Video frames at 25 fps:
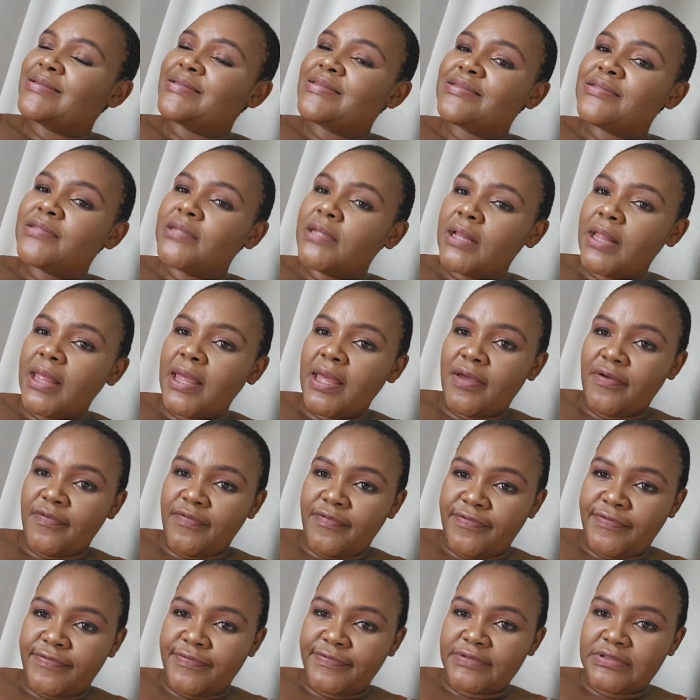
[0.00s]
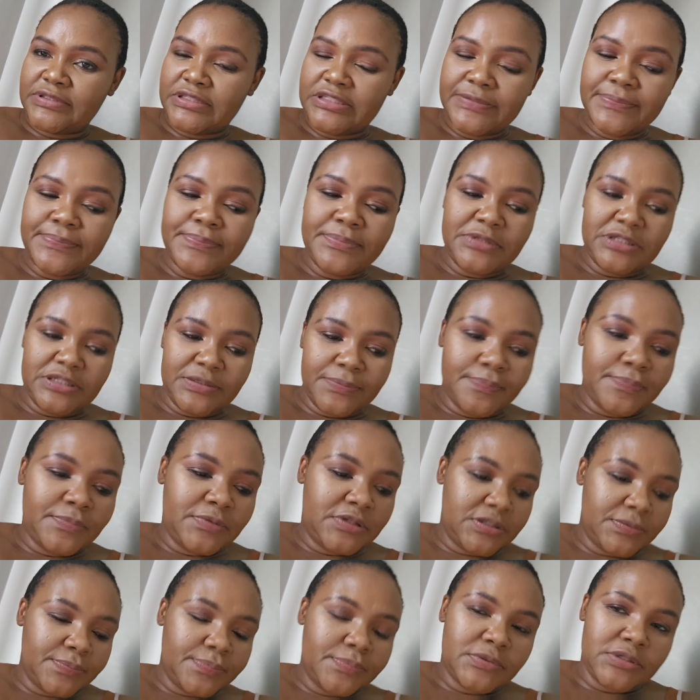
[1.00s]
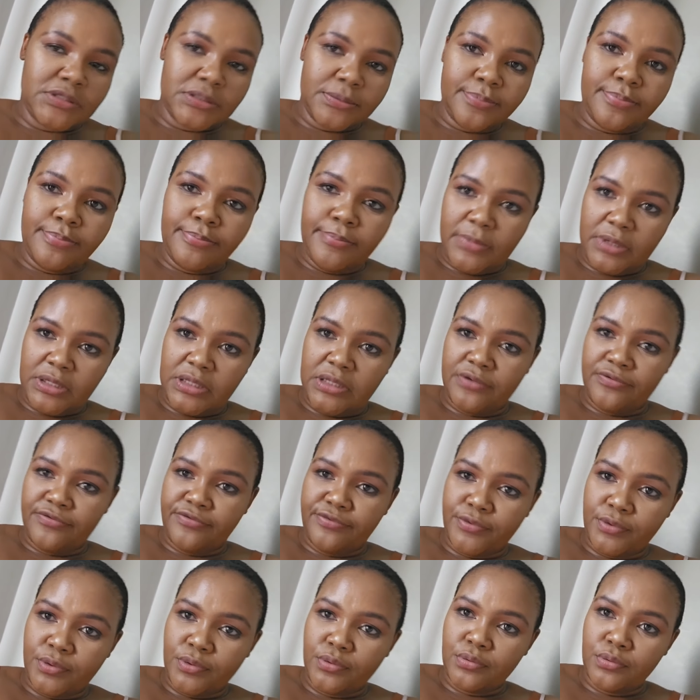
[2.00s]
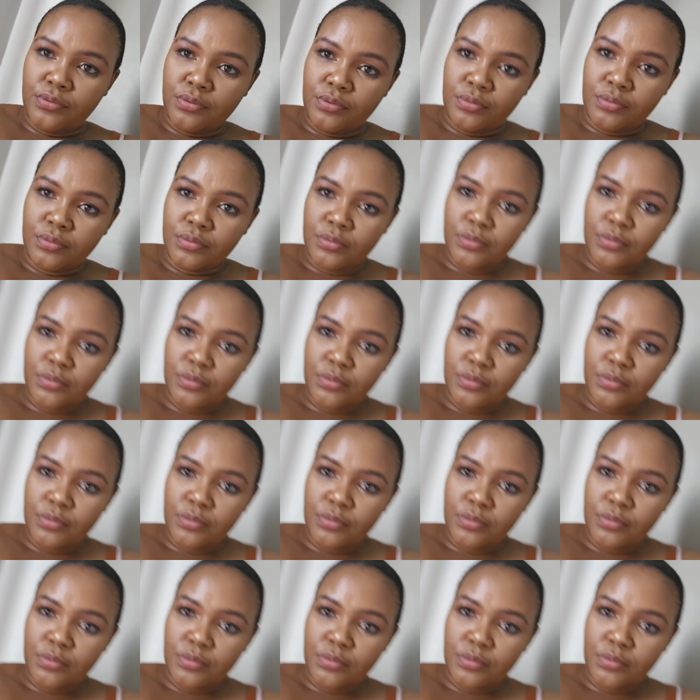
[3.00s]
still have deep, deep, deep, deep meaning for you?